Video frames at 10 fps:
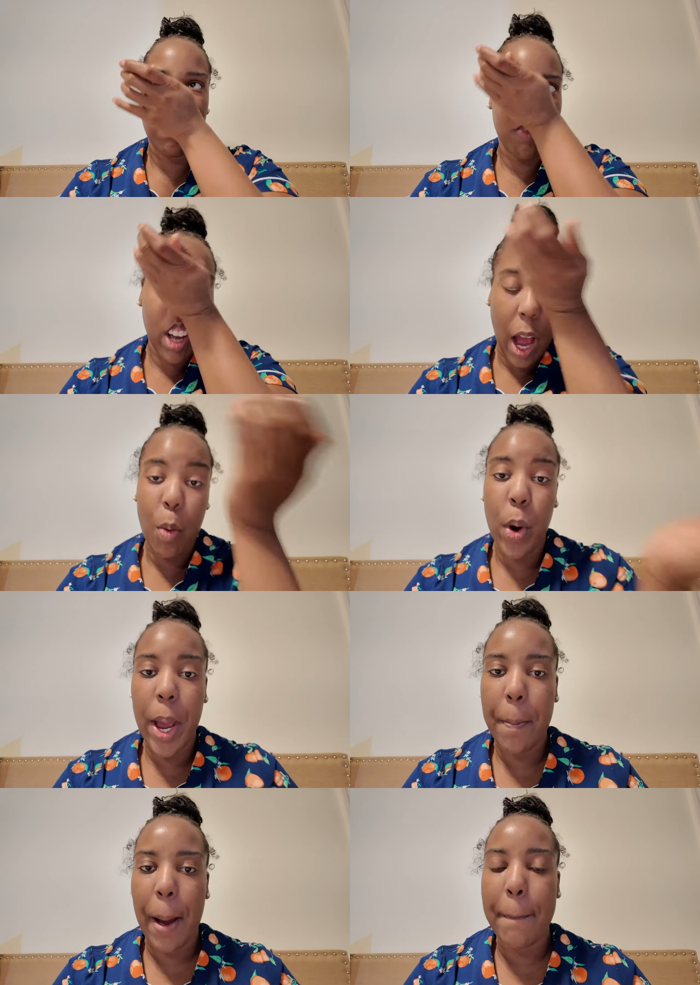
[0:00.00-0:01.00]
but I
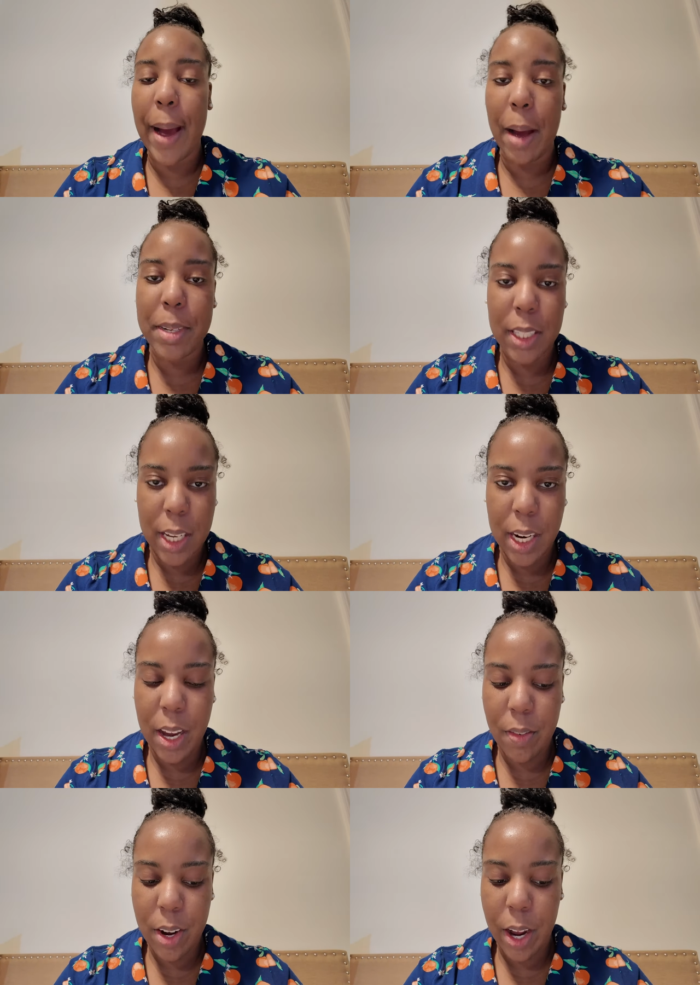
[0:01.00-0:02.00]
read my Bible study
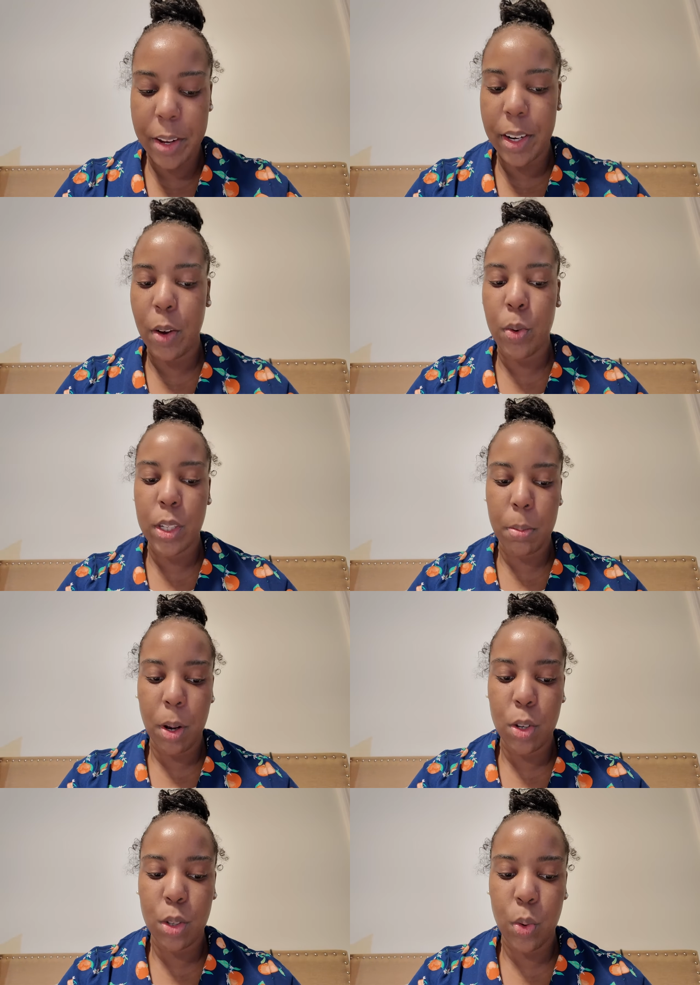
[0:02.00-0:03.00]
every night that we
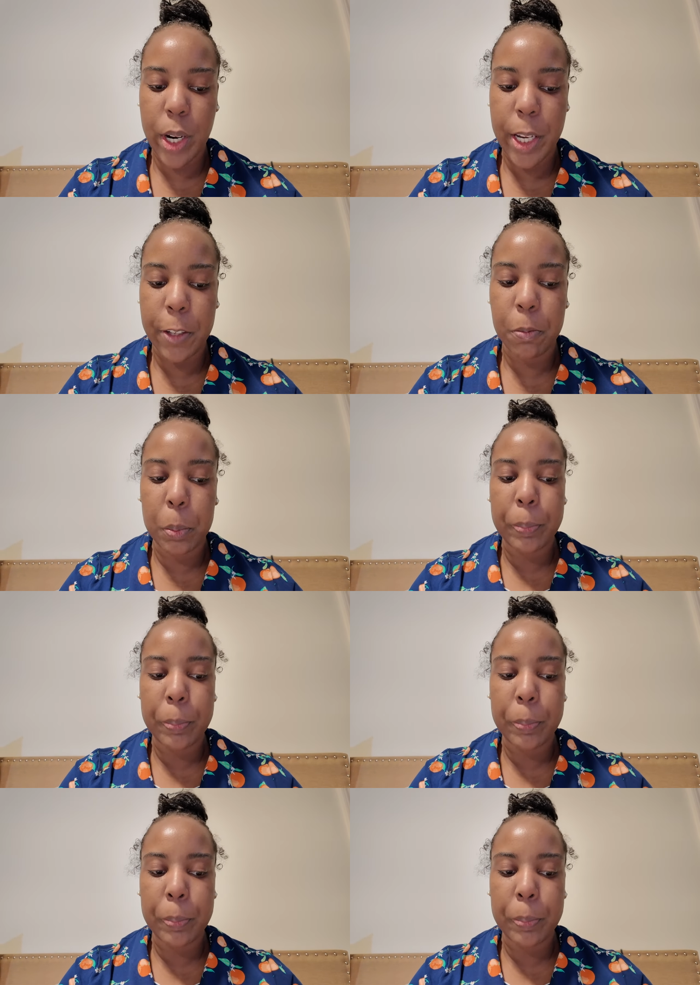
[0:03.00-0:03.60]
supposed to read.